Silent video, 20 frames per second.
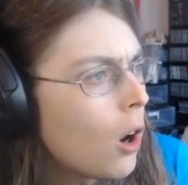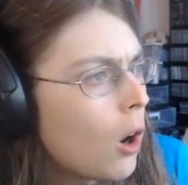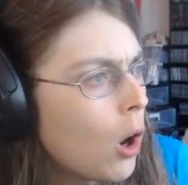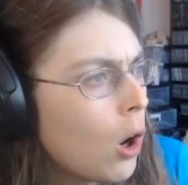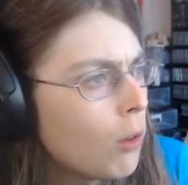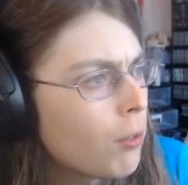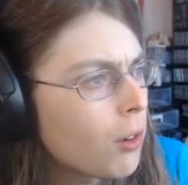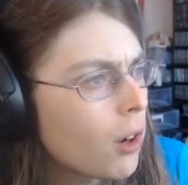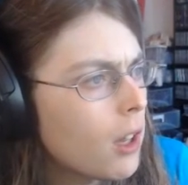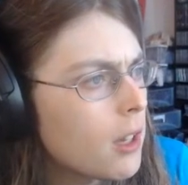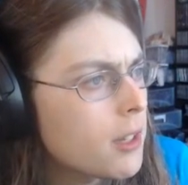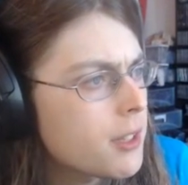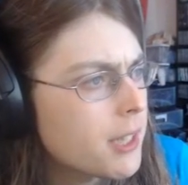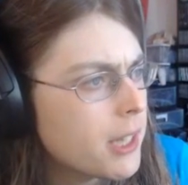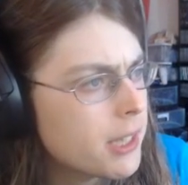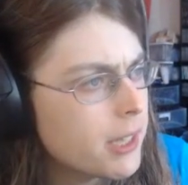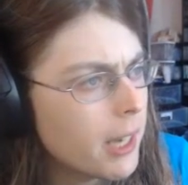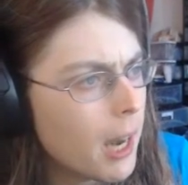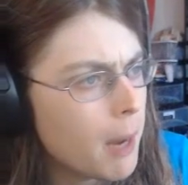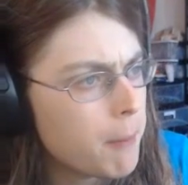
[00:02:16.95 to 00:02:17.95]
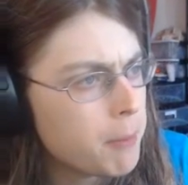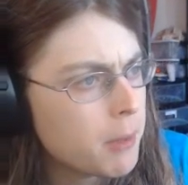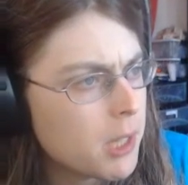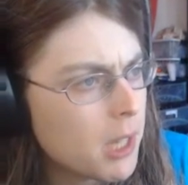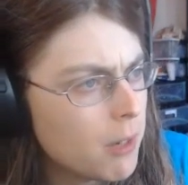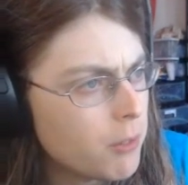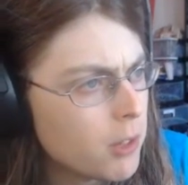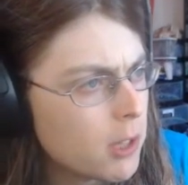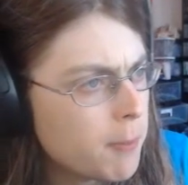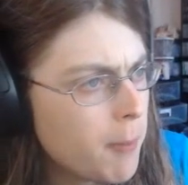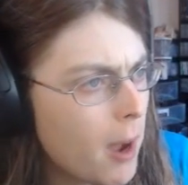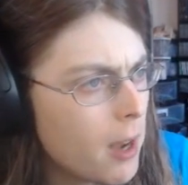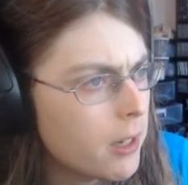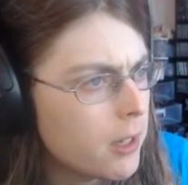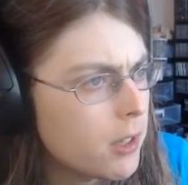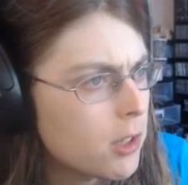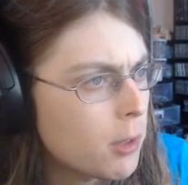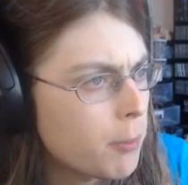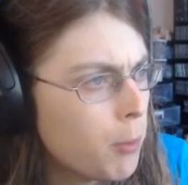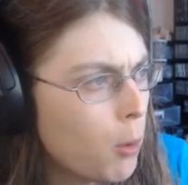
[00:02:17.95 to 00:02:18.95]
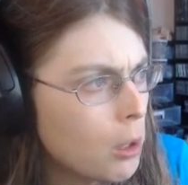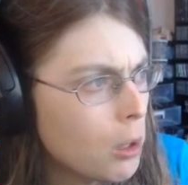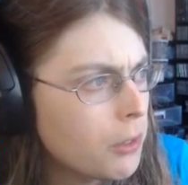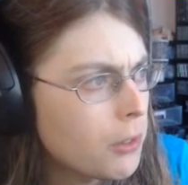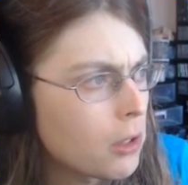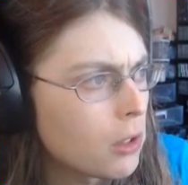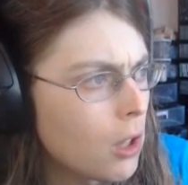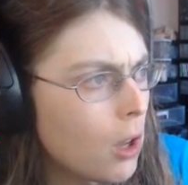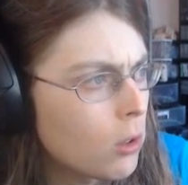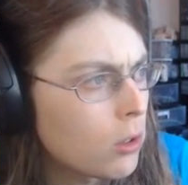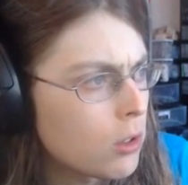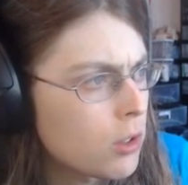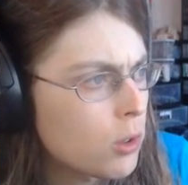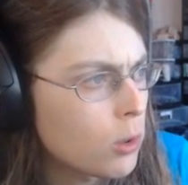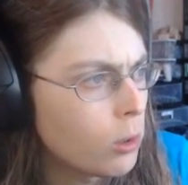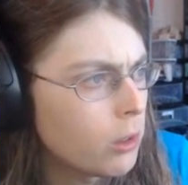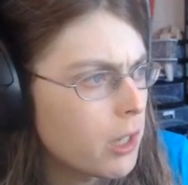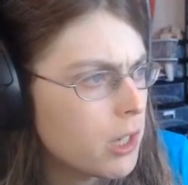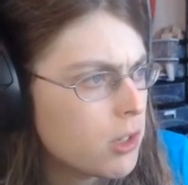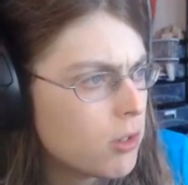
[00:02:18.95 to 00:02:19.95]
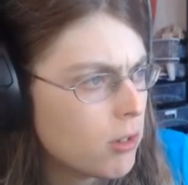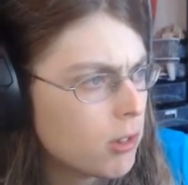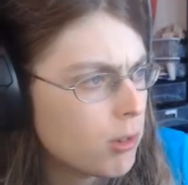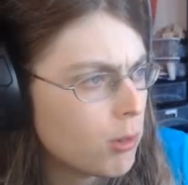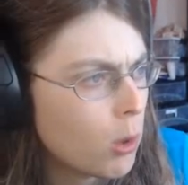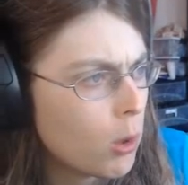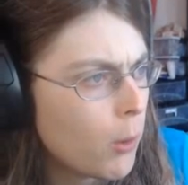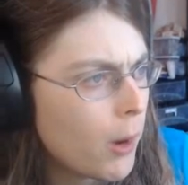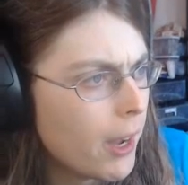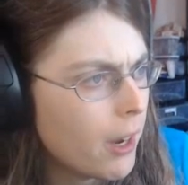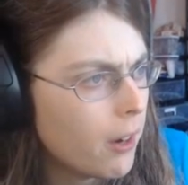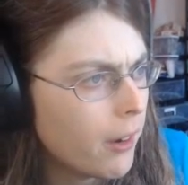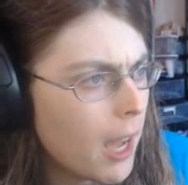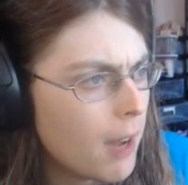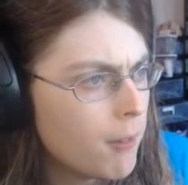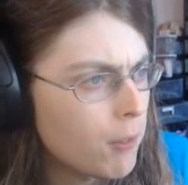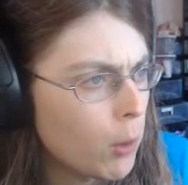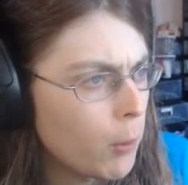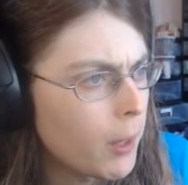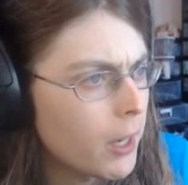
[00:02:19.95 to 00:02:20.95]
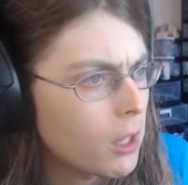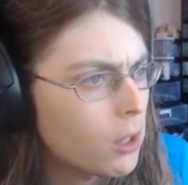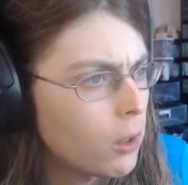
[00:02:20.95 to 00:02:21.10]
Overall, 69% of respondents support their local school districts requiring everyone,